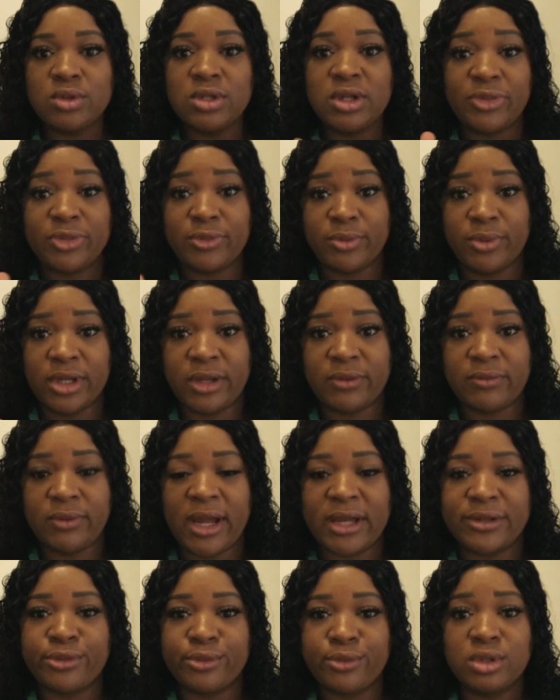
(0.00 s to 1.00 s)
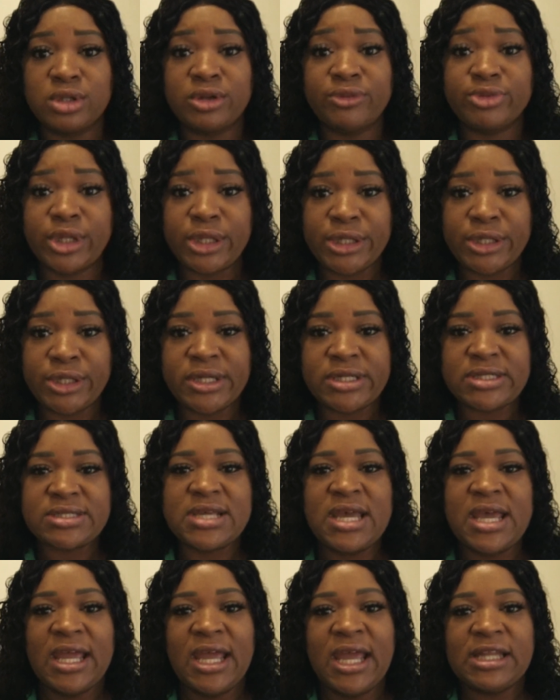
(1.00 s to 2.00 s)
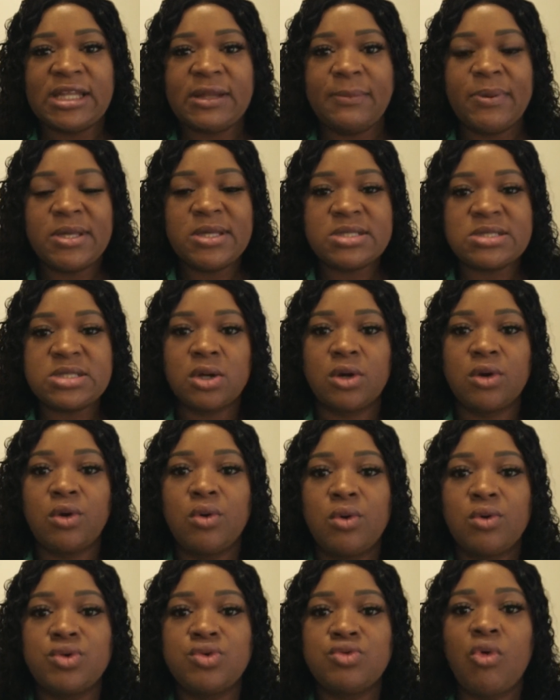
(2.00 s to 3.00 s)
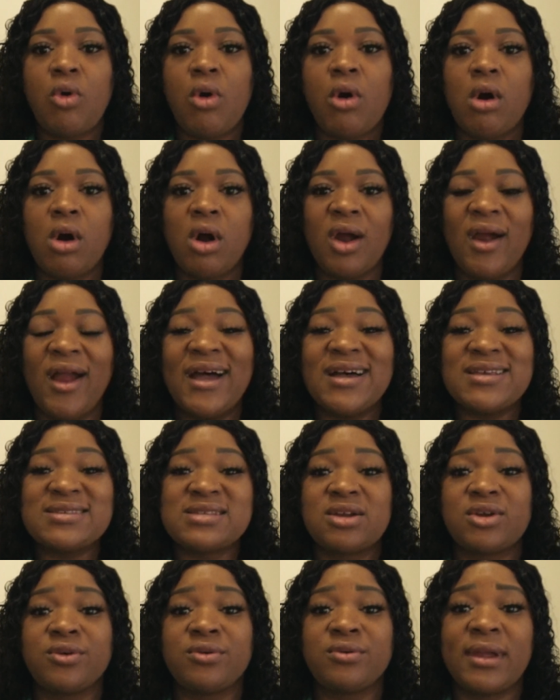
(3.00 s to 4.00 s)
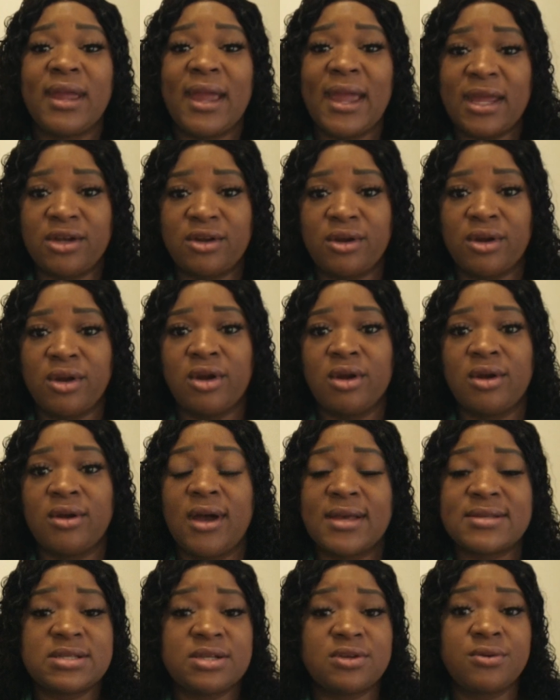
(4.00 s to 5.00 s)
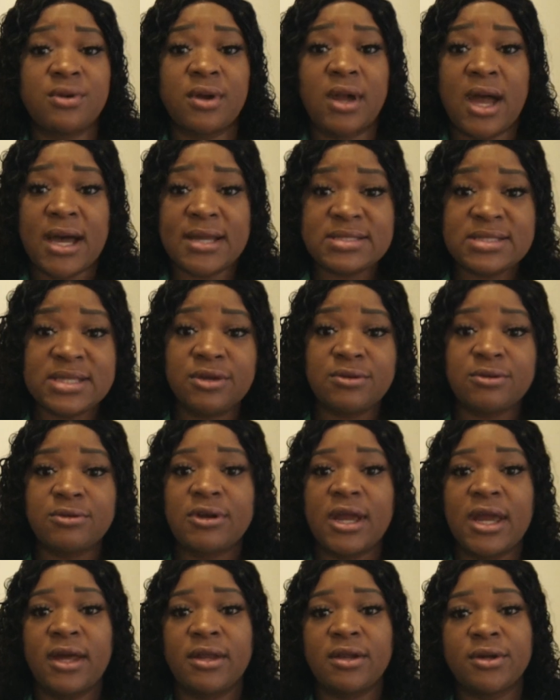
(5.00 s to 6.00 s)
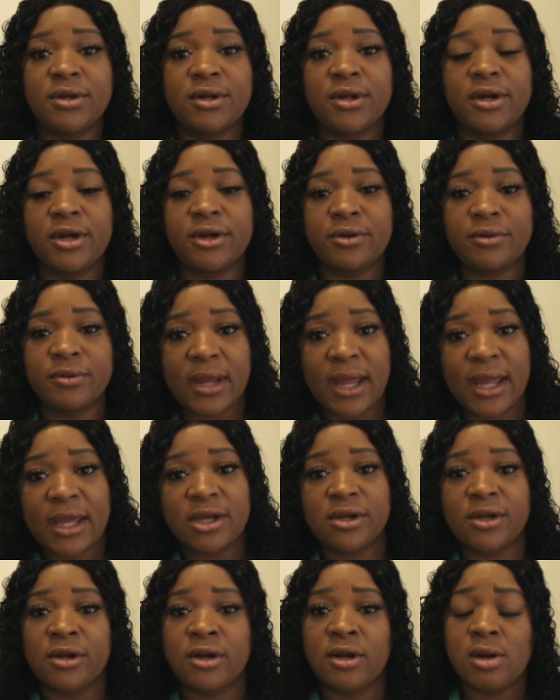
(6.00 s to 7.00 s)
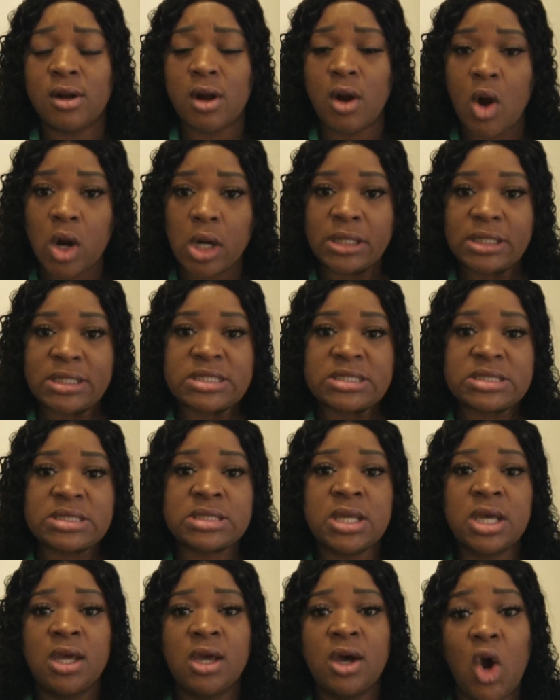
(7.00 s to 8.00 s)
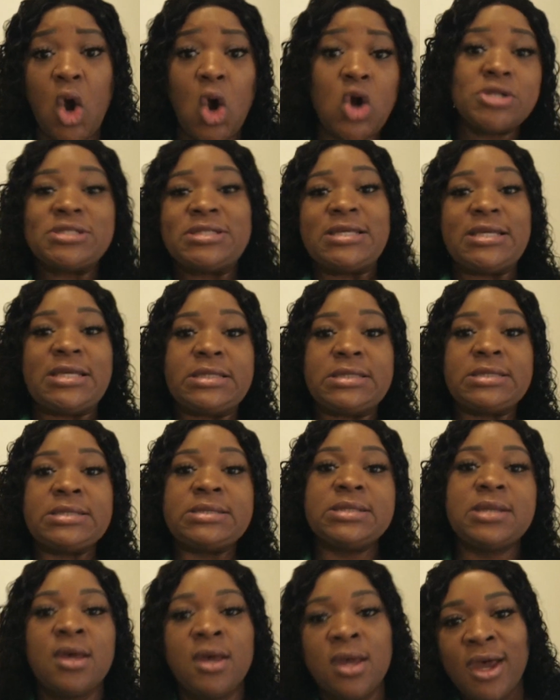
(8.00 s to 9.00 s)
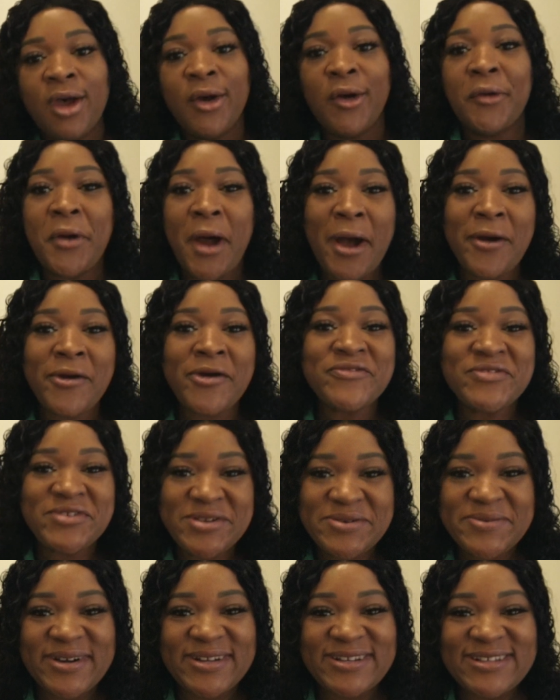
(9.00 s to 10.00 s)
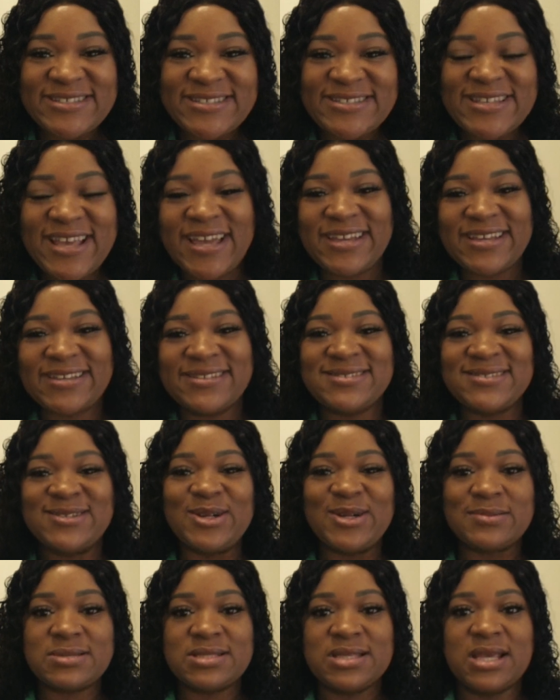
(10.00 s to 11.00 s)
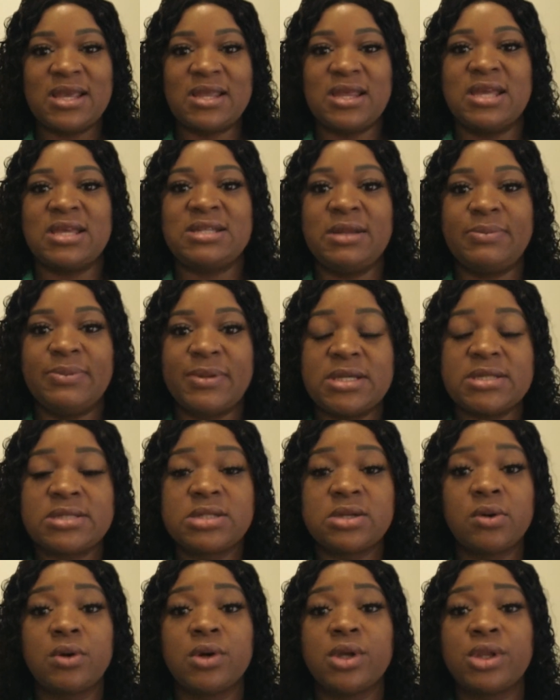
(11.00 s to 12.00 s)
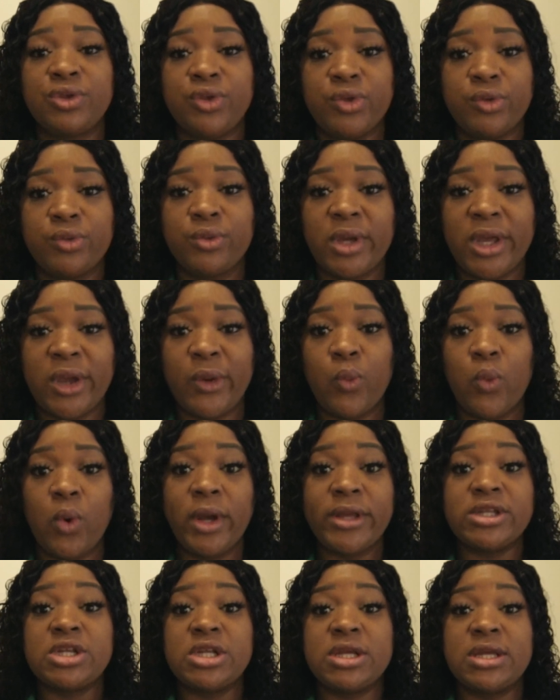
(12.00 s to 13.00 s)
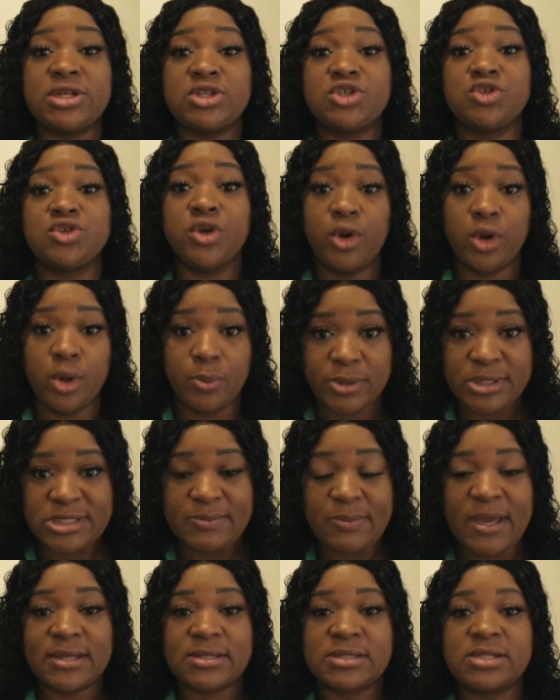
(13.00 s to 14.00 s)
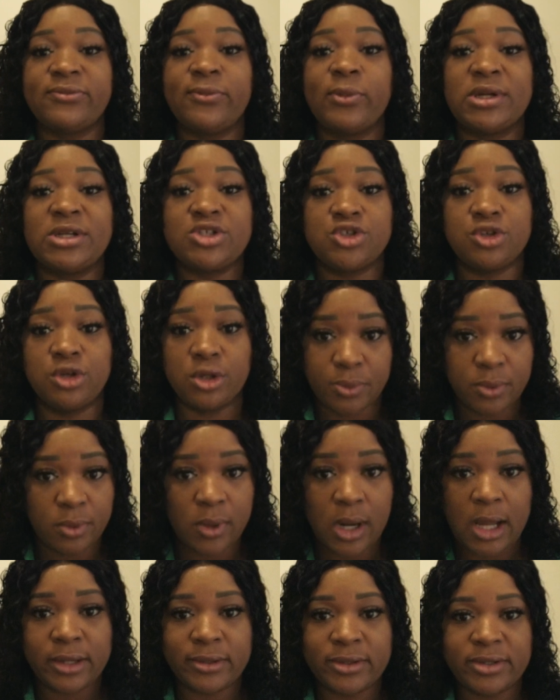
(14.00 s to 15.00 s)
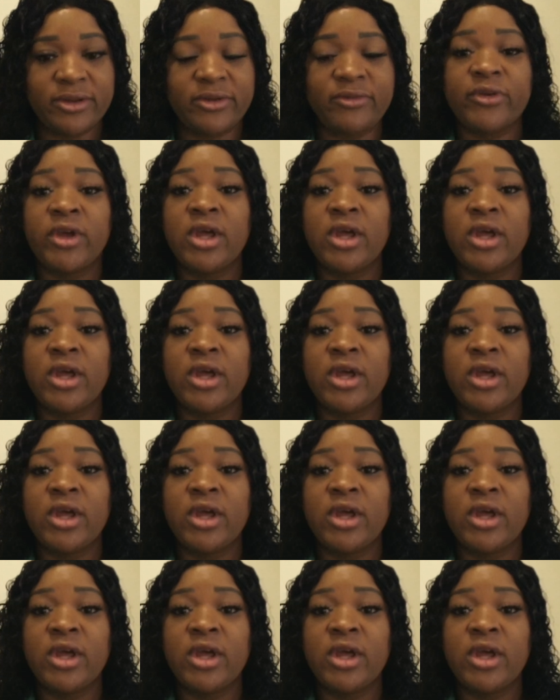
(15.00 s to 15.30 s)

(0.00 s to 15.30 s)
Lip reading: three, right? The rule of thirds. It depends on who you are as a creator, as a content creator, or artist, artiste, however you want to say it. You know what I'm saying? It depends on you and what is your perspective, what is your prerogative